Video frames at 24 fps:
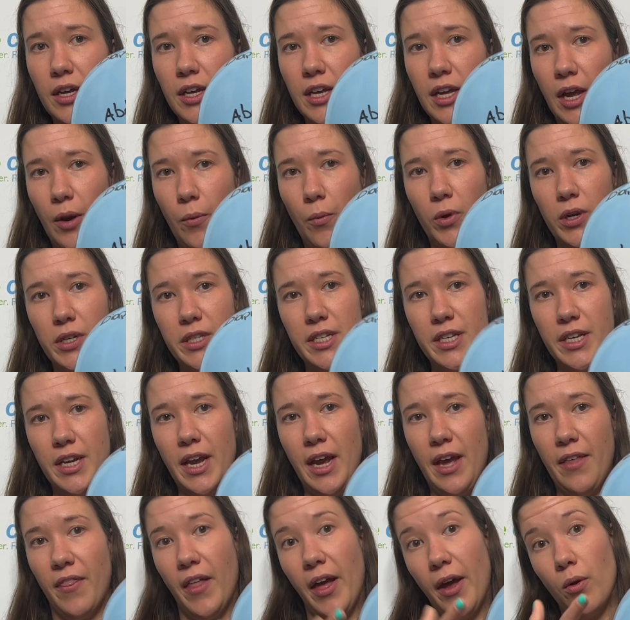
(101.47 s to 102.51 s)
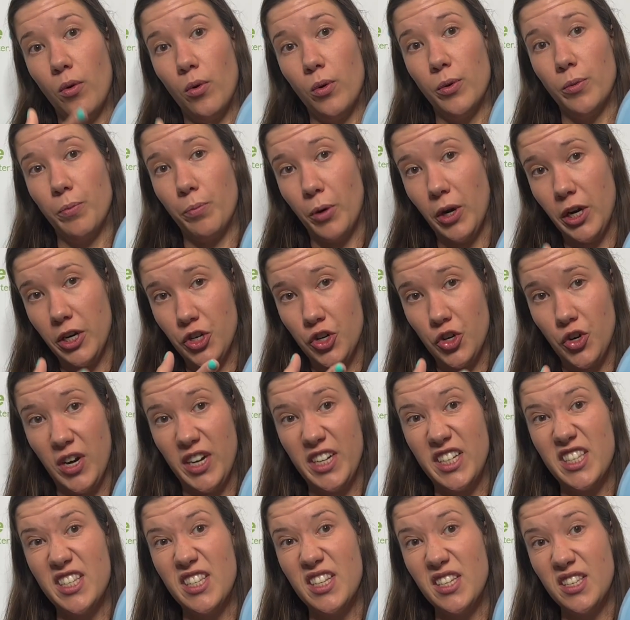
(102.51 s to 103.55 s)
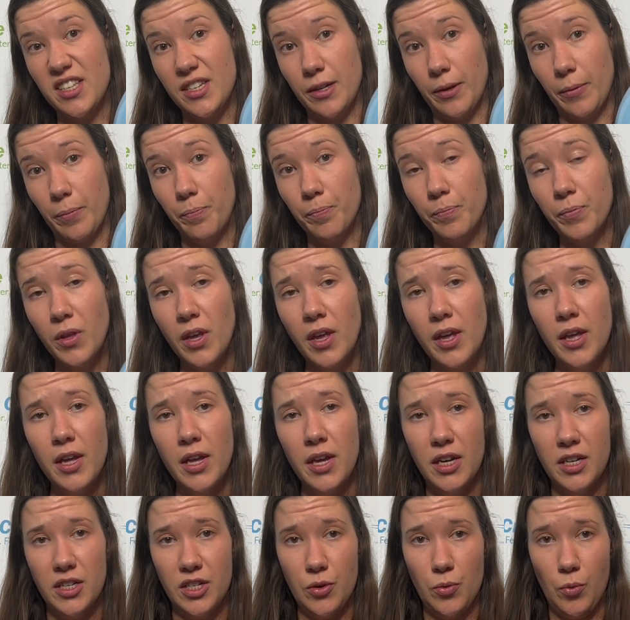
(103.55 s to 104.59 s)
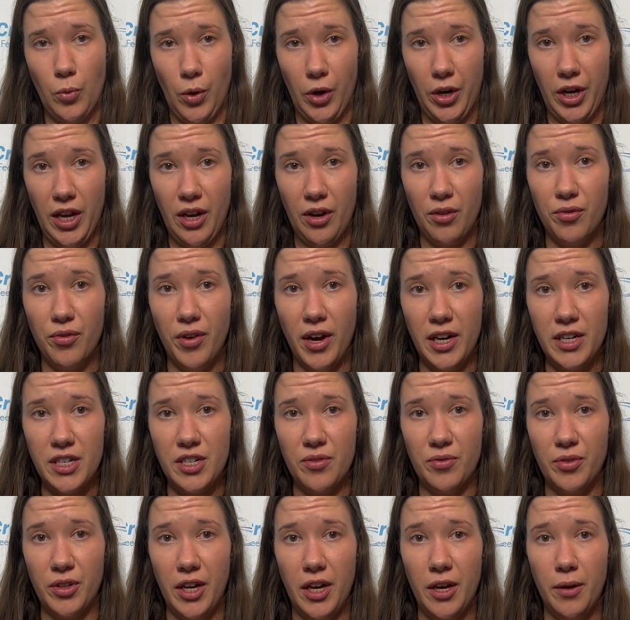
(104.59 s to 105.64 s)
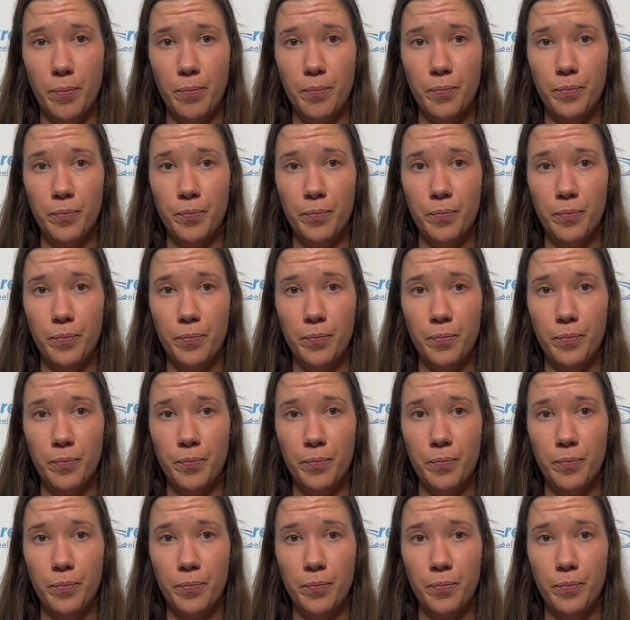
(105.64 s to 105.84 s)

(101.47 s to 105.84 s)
And once again, that whole pressurized system isn't working effectively.